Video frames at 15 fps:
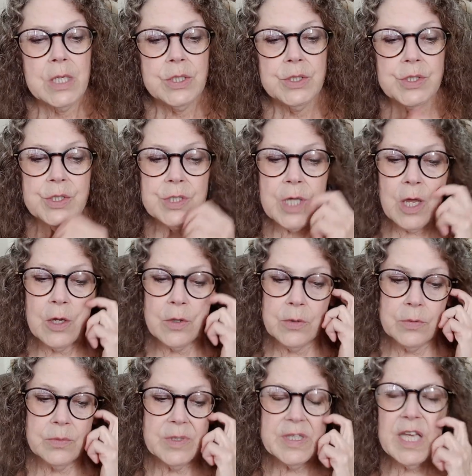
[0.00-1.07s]

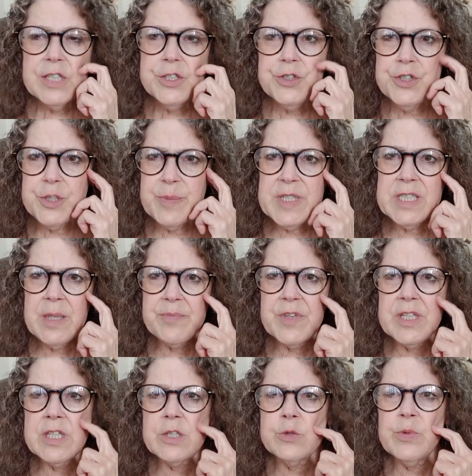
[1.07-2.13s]
So that used to be
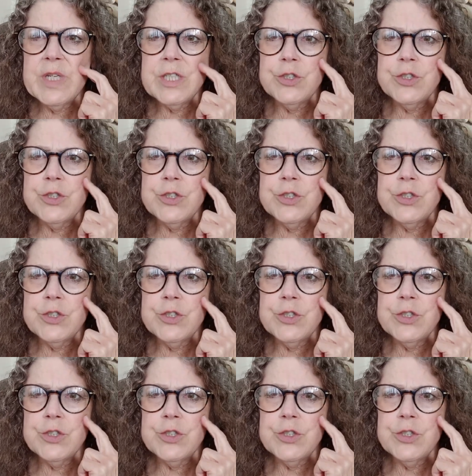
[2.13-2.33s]
something that we